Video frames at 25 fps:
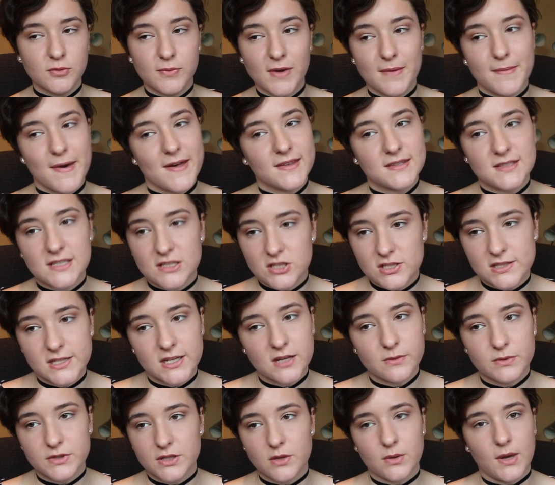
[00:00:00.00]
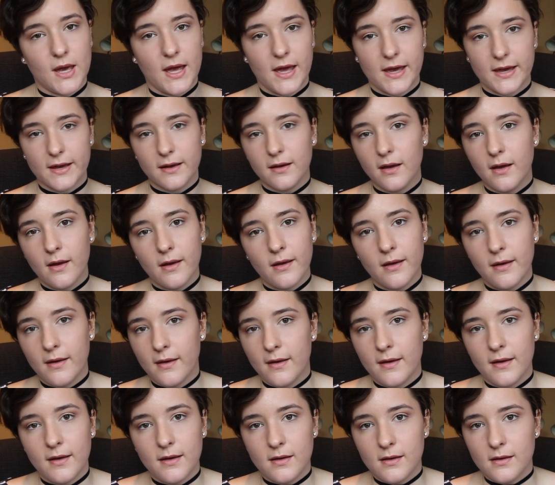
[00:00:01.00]
My maths teacher said it was okay.
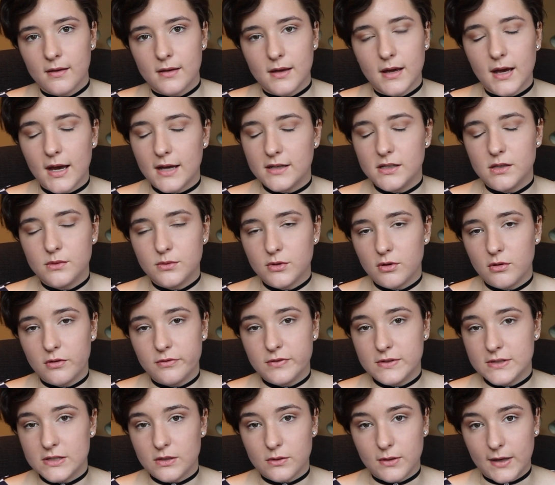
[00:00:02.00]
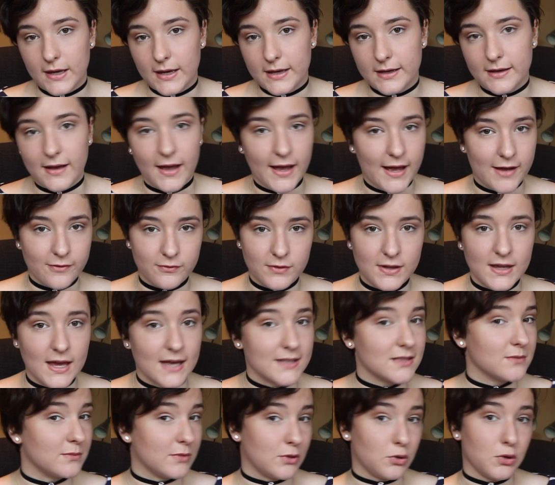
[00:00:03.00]
I don't know if it's okay. It
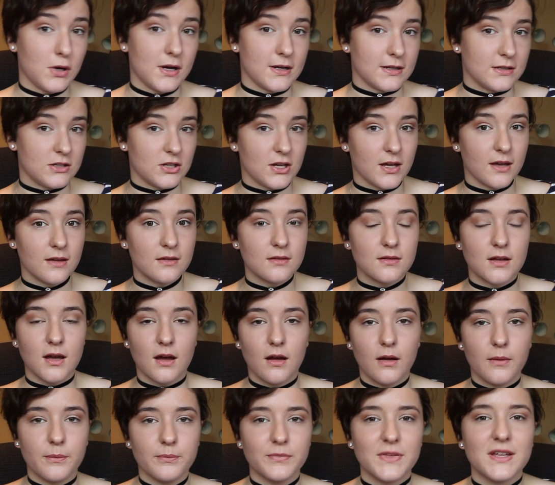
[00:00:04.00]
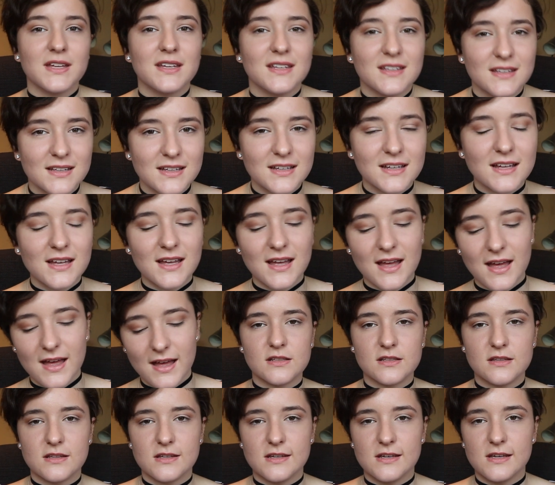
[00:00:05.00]
hasn't been graded yet.
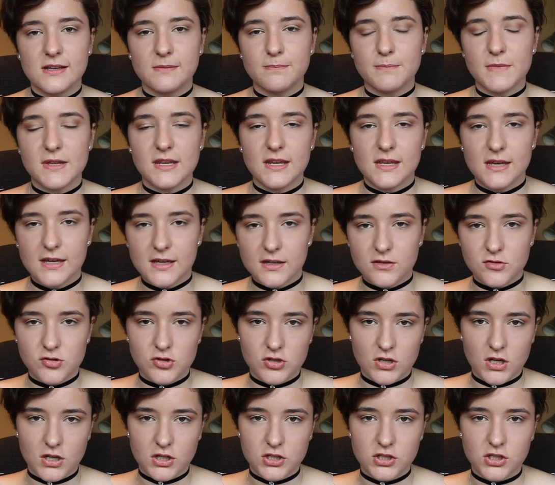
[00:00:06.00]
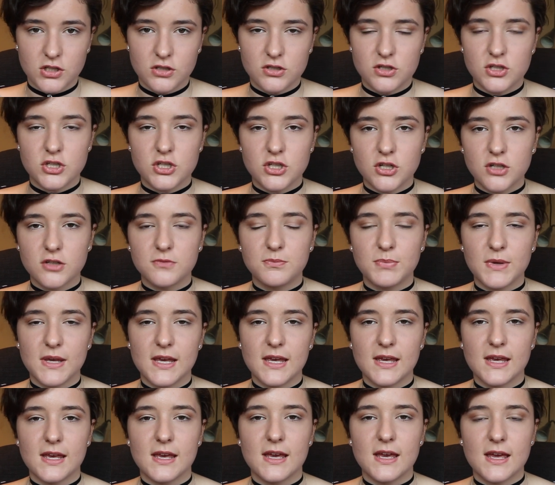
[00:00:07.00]
The mini introduction should
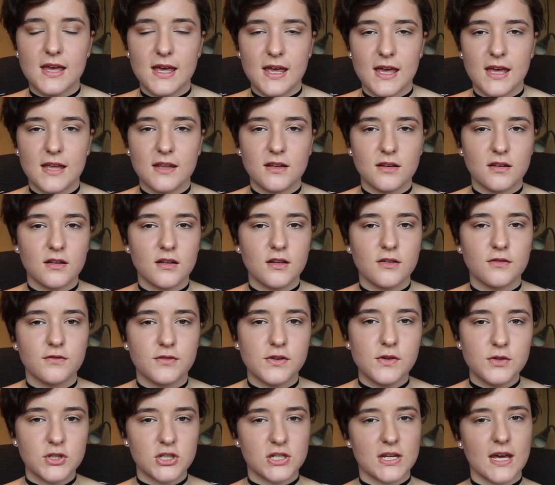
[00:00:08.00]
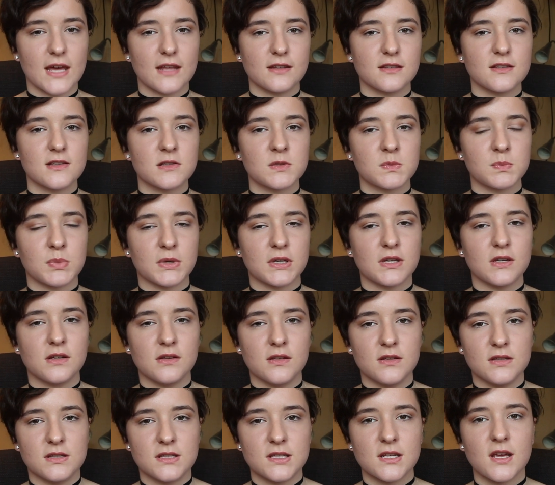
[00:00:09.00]
be in future tense
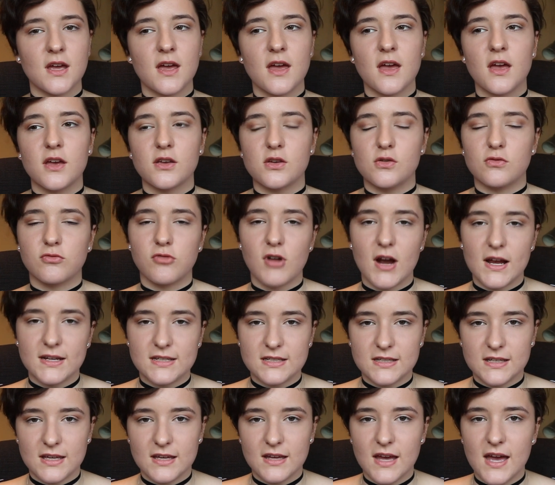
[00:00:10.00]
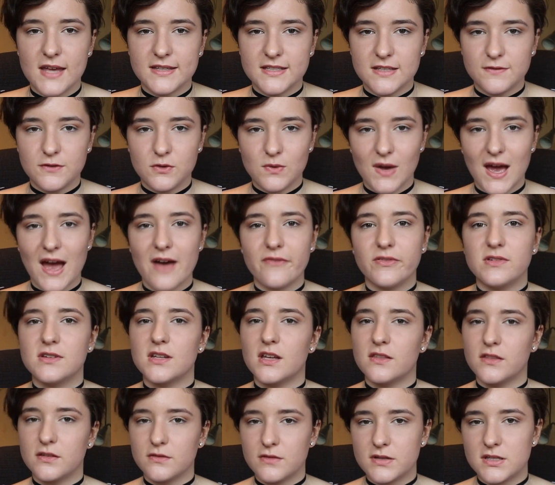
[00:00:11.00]
because you're writing it as if you haven't
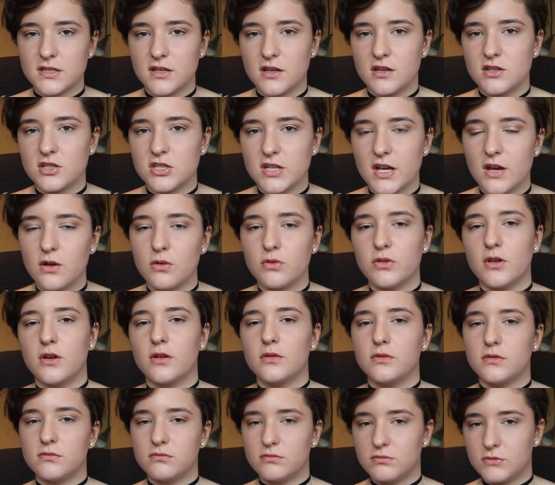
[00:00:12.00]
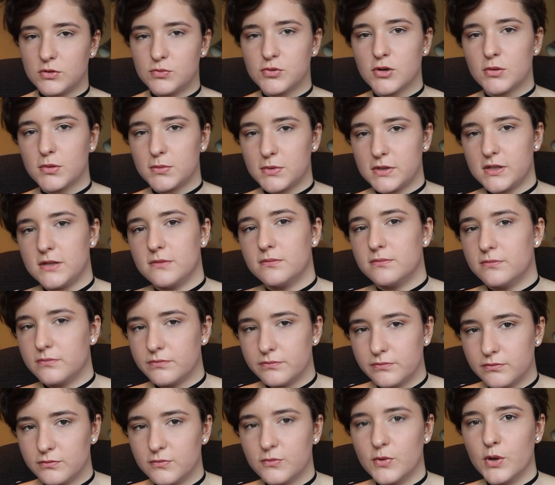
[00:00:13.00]
done the research yet, although you probably
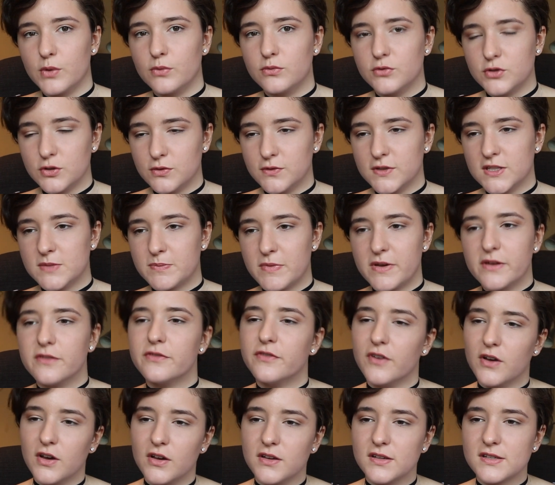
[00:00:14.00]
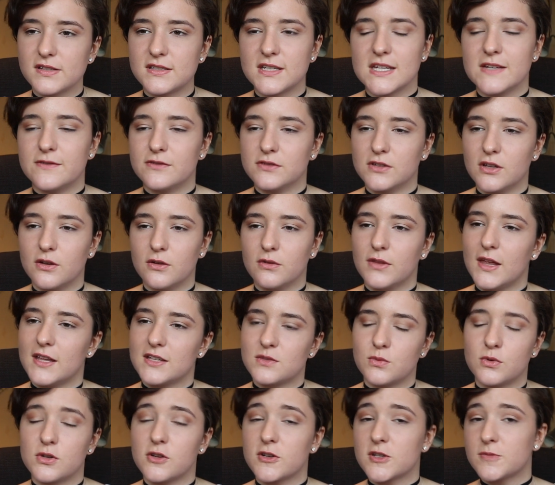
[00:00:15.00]
won't do this bit first, even though
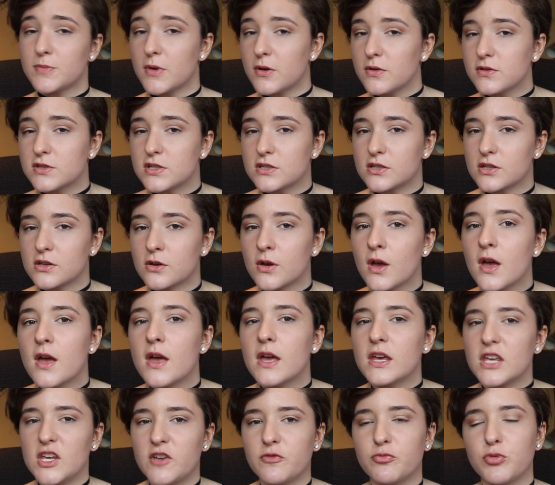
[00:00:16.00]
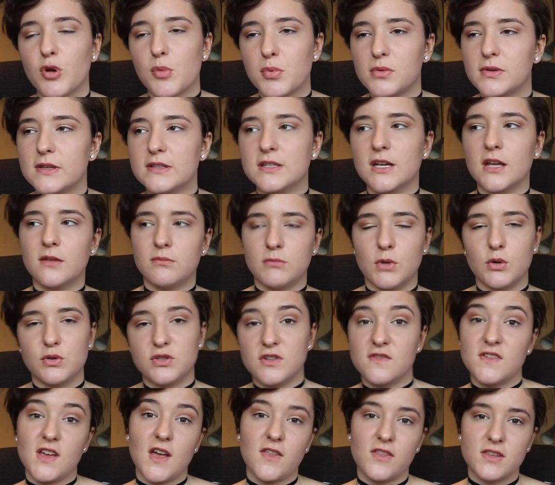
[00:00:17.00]
that's what you're supposed to do. You've probably done most
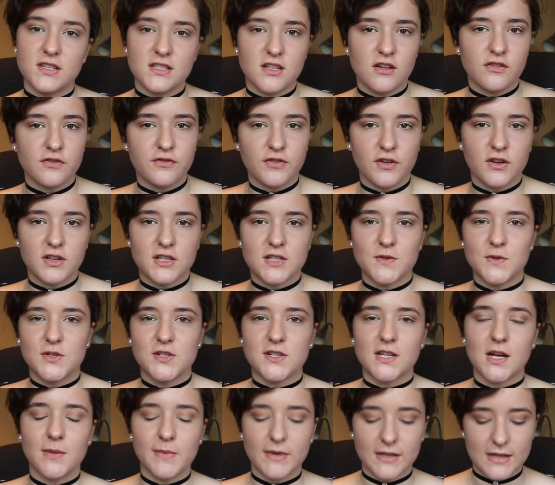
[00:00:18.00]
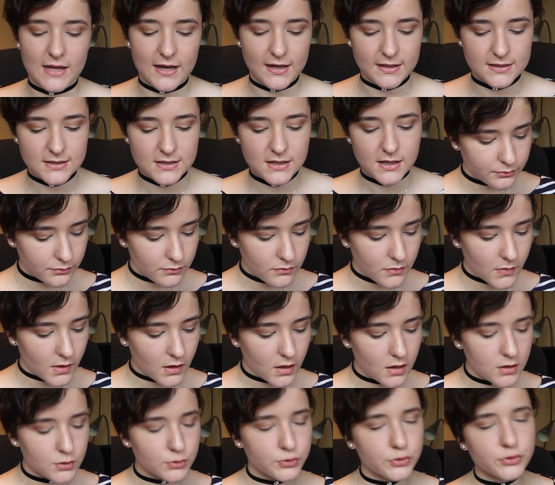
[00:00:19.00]
of the other stuff first, which is coming next.
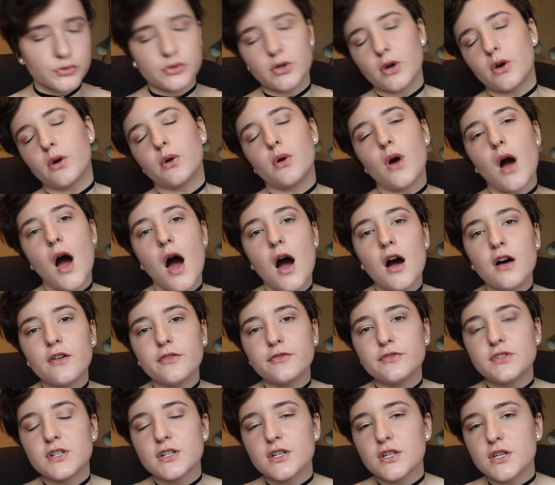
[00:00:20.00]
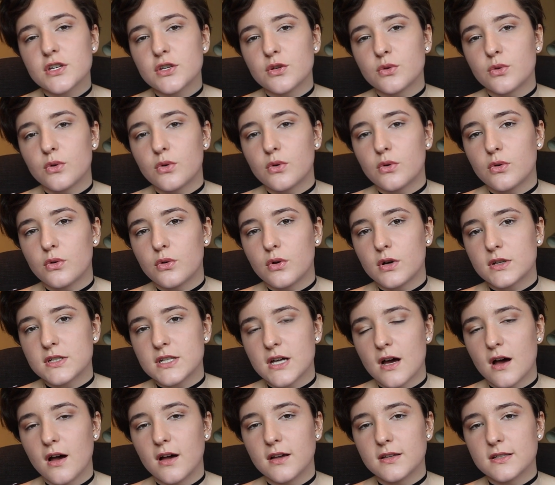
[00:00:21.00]
So after your
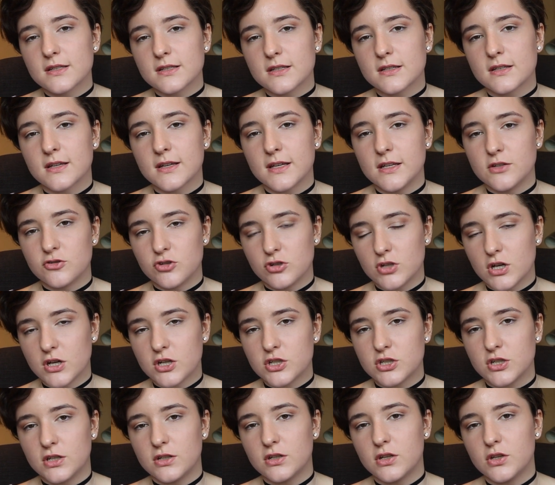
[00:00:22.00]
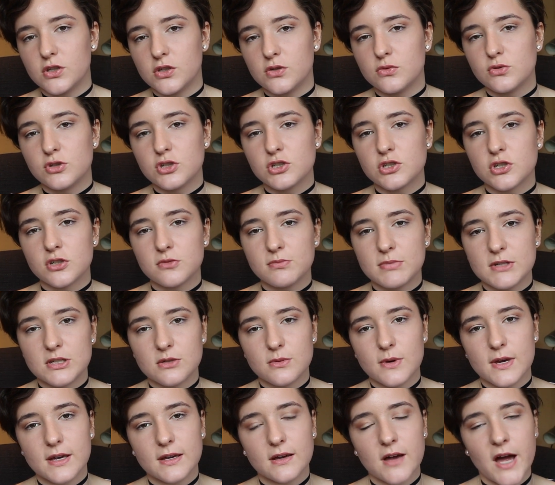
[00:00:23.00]
task introduction, you should be
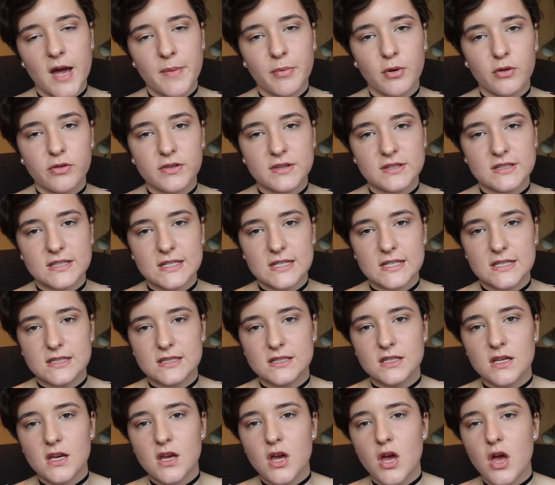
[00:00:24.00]
doing hypotheses.